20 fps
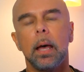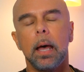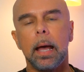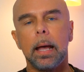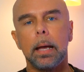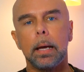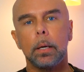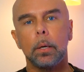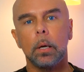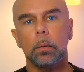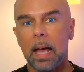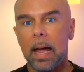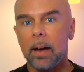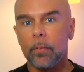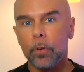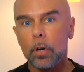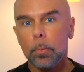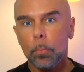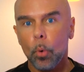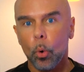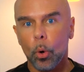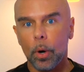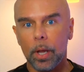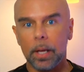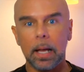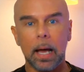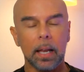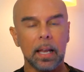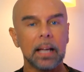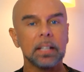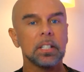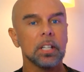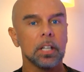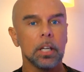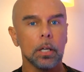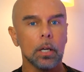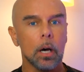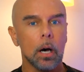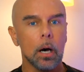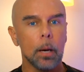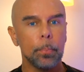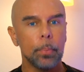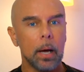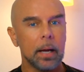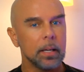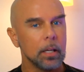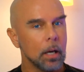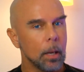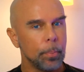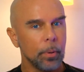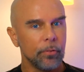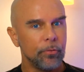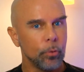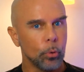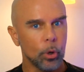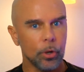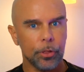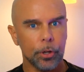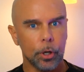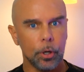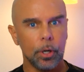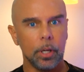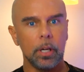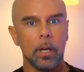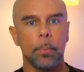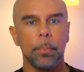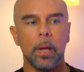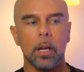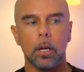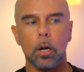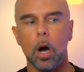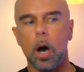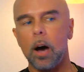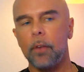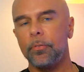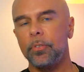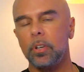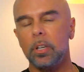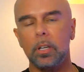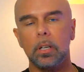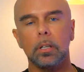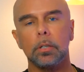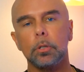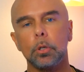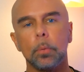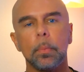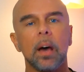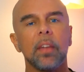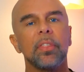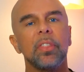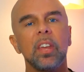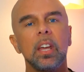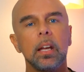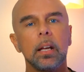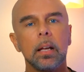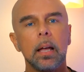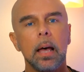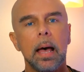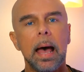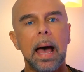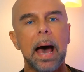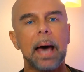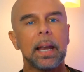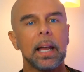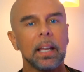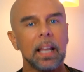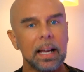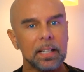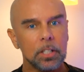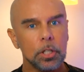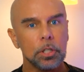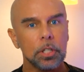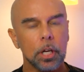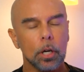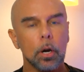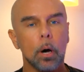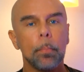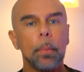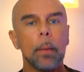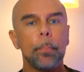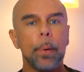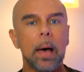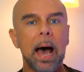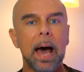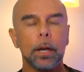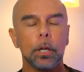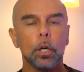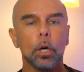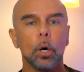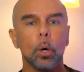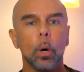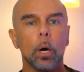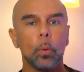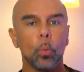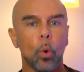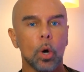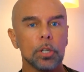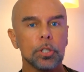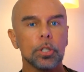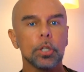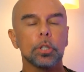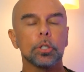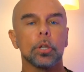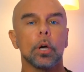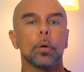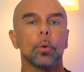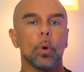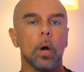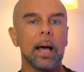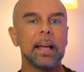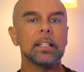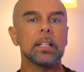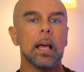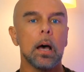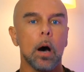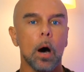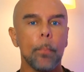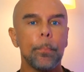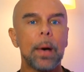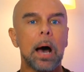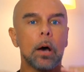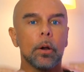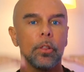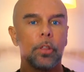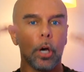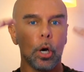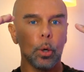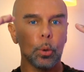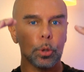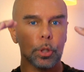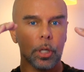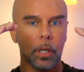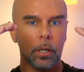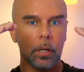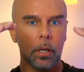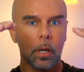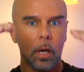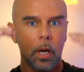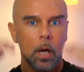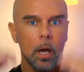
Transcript: And every morning I like to get up. I get up at 4:30, I make coffee and do my thing. And I like to sit on my patio and watch the sunrise up out of the ocean.